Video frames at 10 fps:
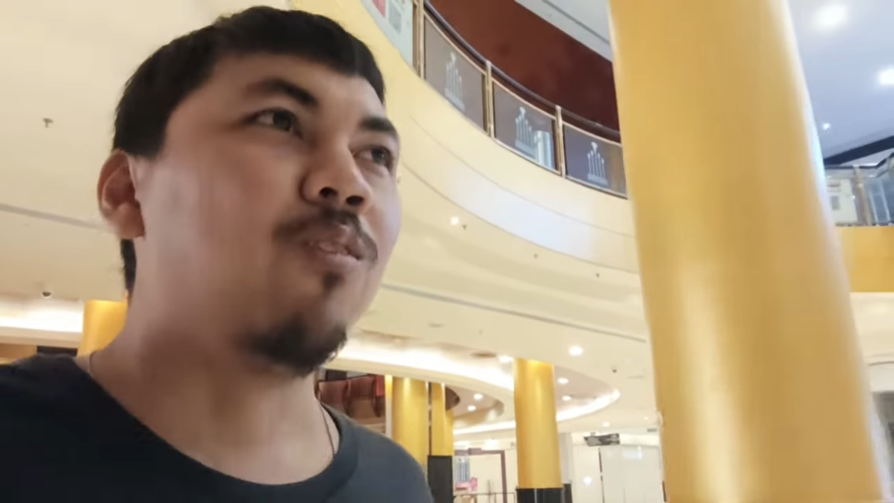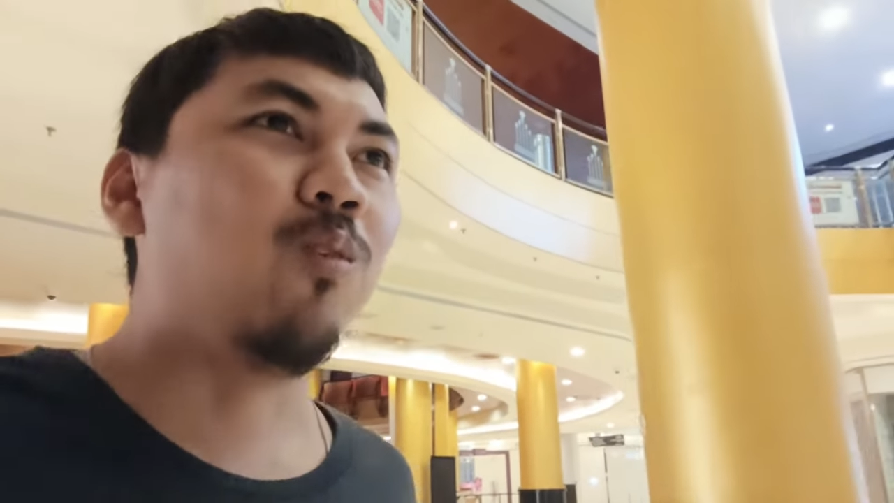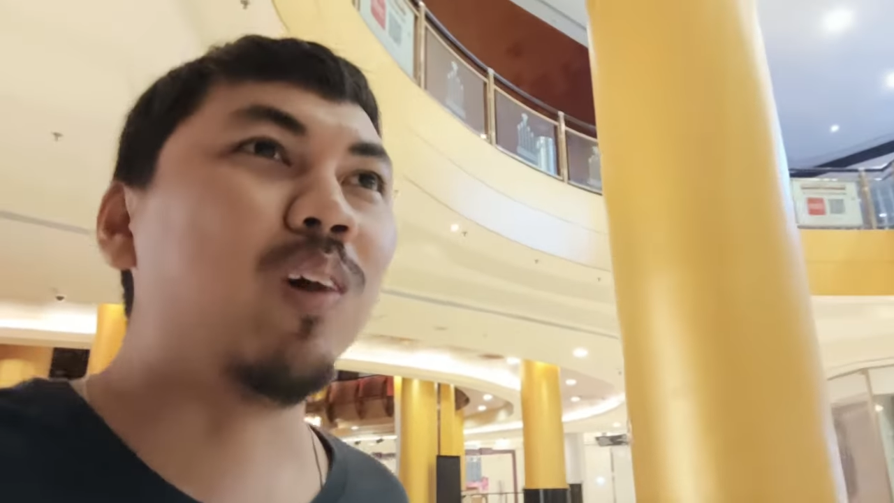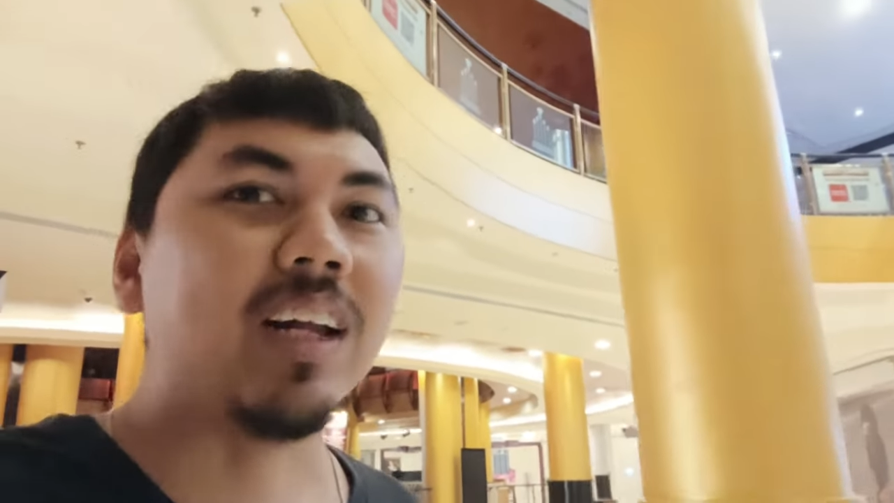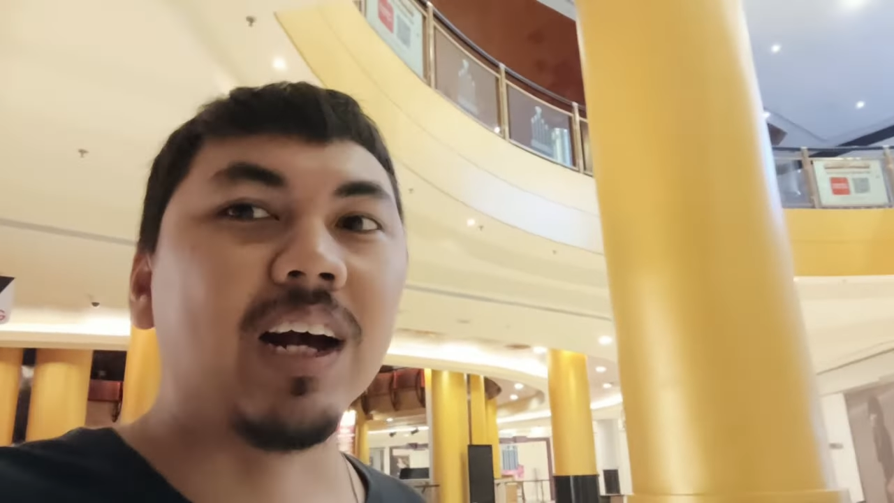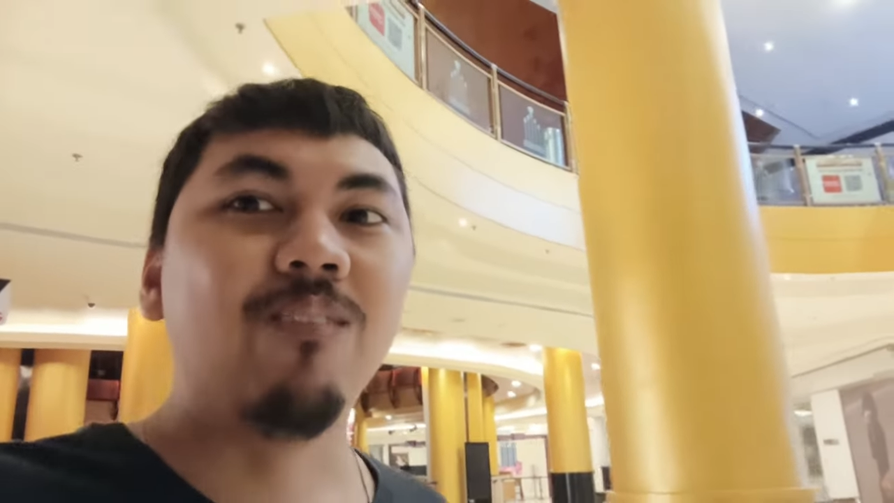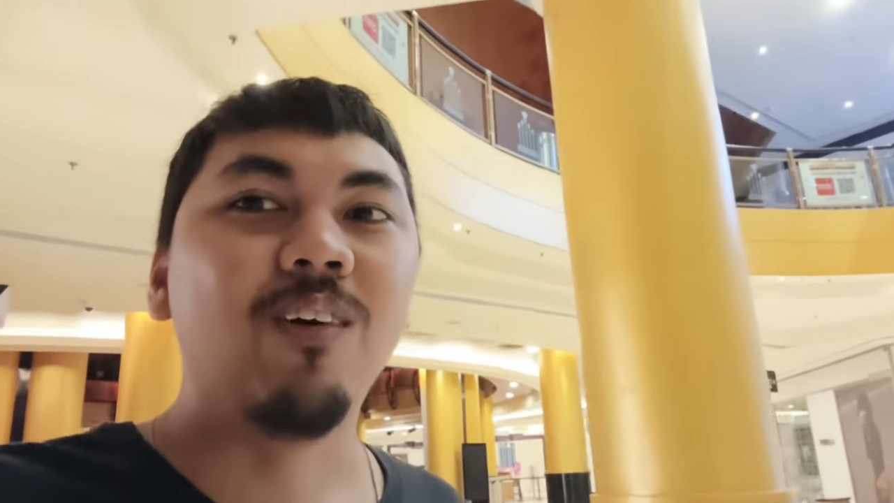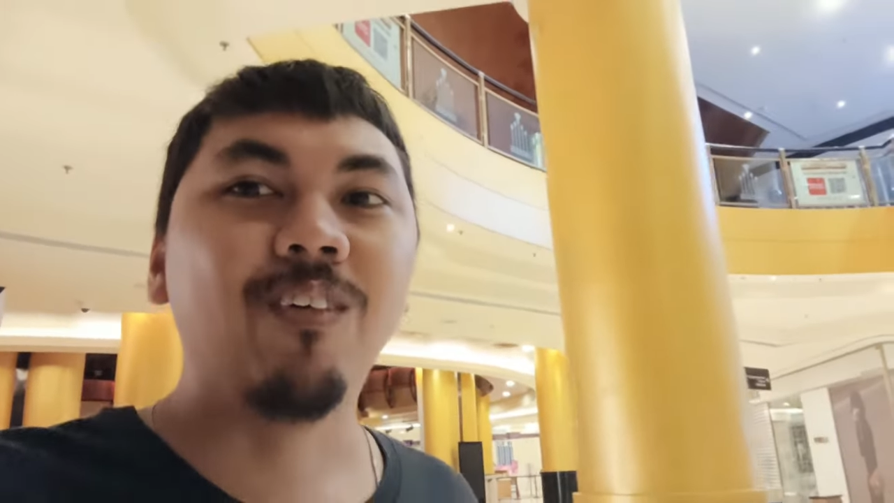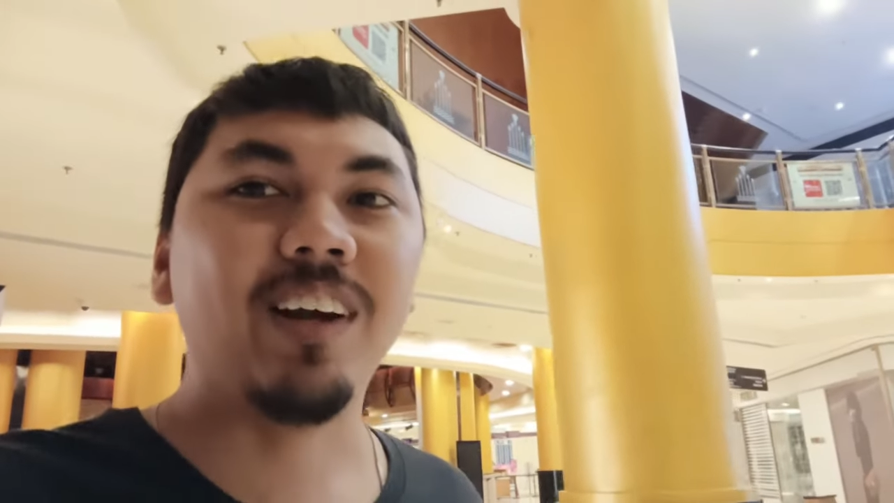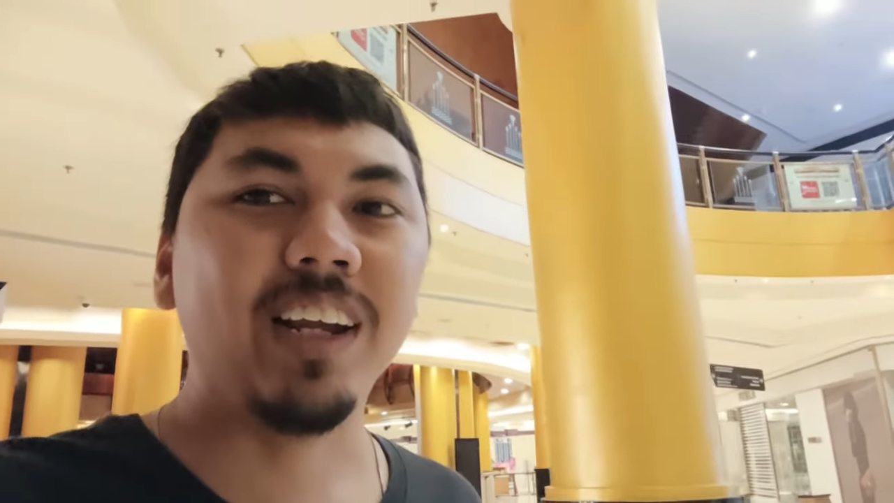will come
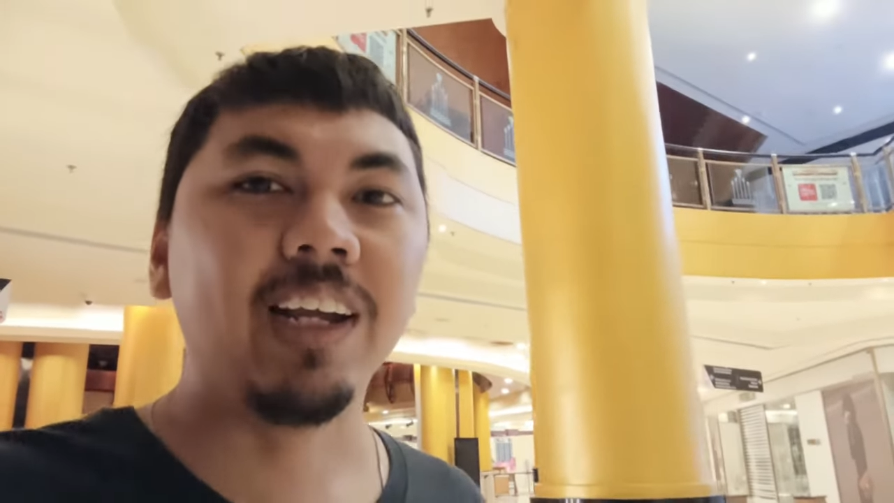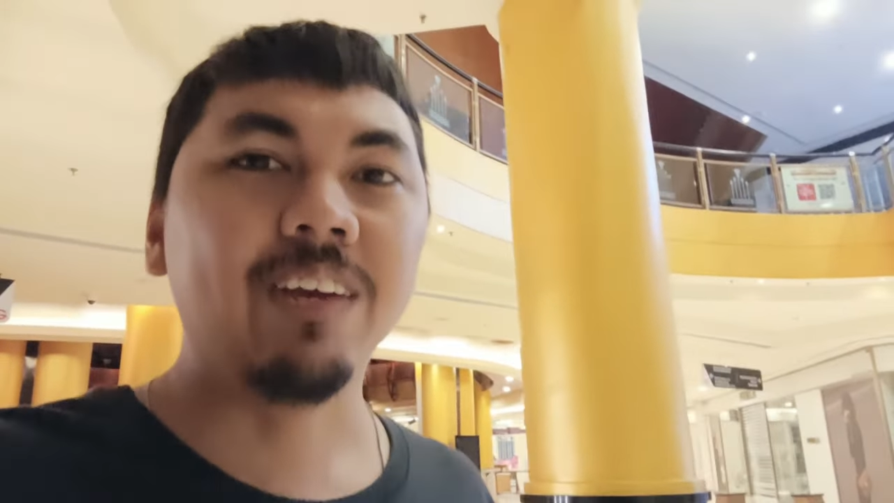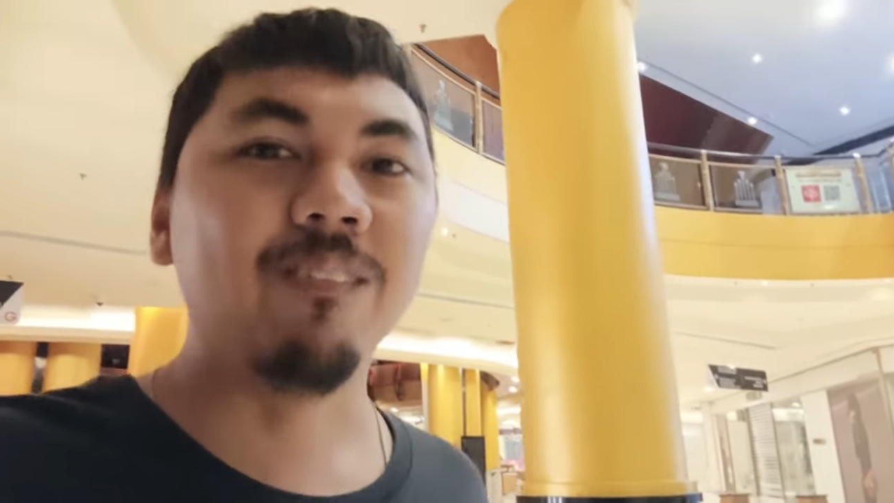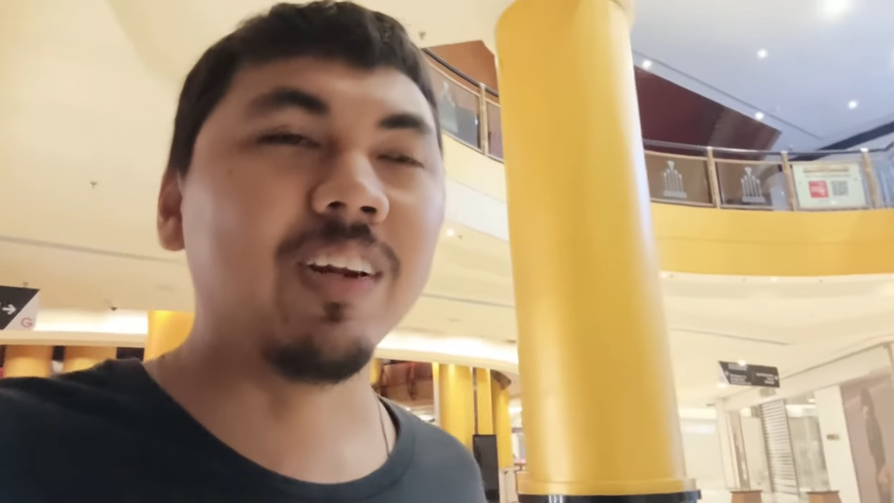over here in